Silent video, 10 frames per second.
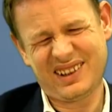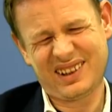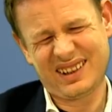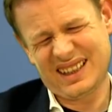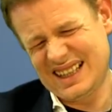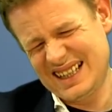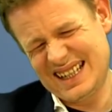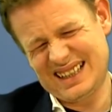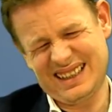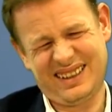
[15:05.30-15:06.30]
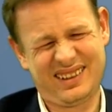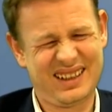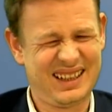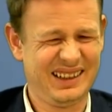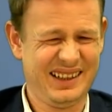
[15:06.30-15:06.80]
slightly
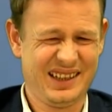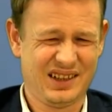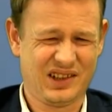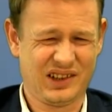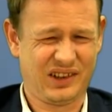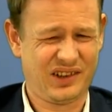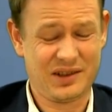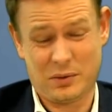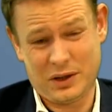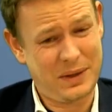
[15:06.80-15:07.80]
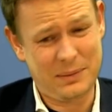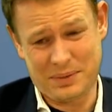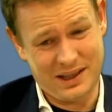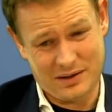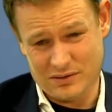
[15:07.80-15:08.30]
concerned, which might
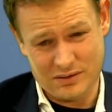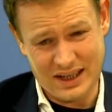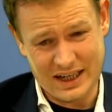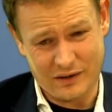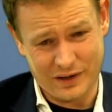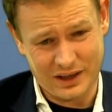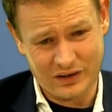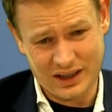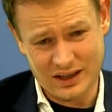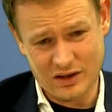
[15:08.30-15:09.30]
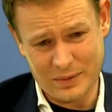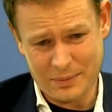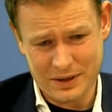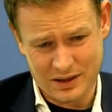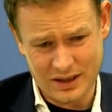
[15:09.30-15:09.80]
be lack of understanding on my
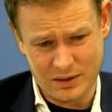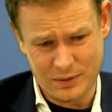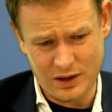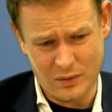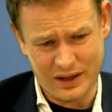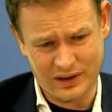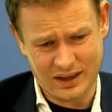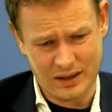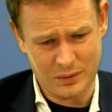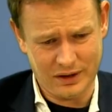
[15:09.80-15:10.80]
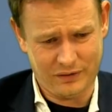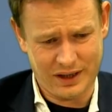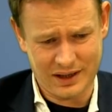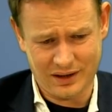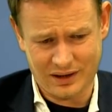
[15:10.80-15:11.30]
part. Like computer-wise, I can't really
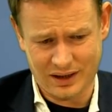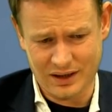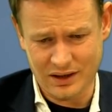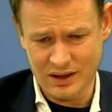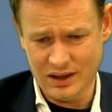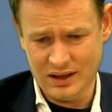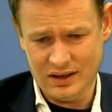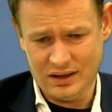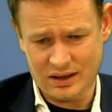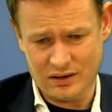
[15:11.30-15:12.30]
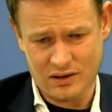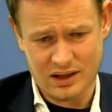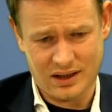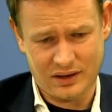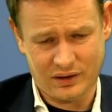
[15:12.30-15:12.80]
find anything here. Like long
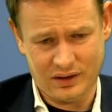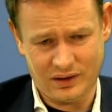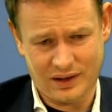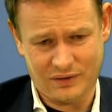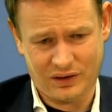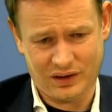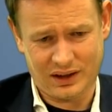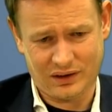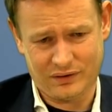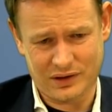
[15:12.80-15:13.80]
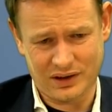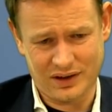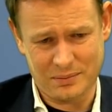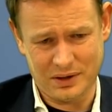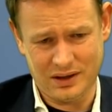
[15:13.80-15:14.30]
castles, f6, for
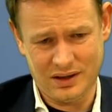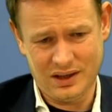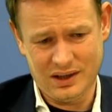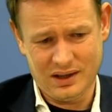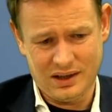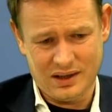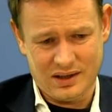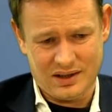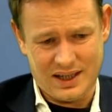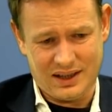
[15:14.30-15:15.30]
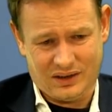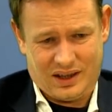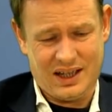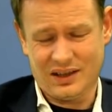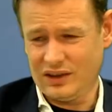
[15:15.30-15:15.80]
example. Takes,
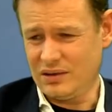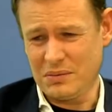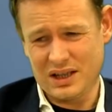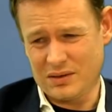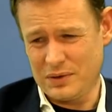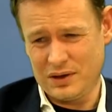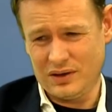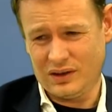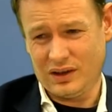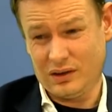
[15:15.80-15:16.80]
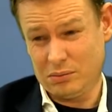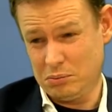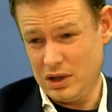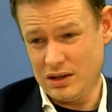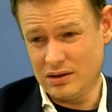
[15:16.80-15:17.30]
and my computer says,
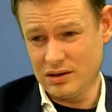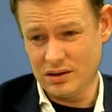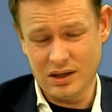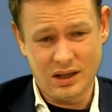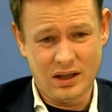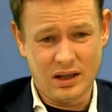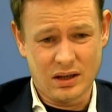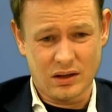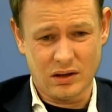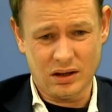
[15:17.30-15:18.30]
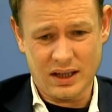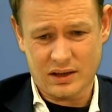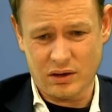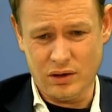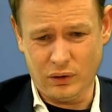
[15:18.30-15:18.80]
yeah. Good luck
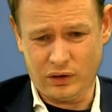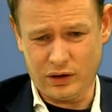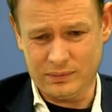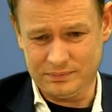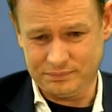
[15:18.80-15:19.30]
to you, sir.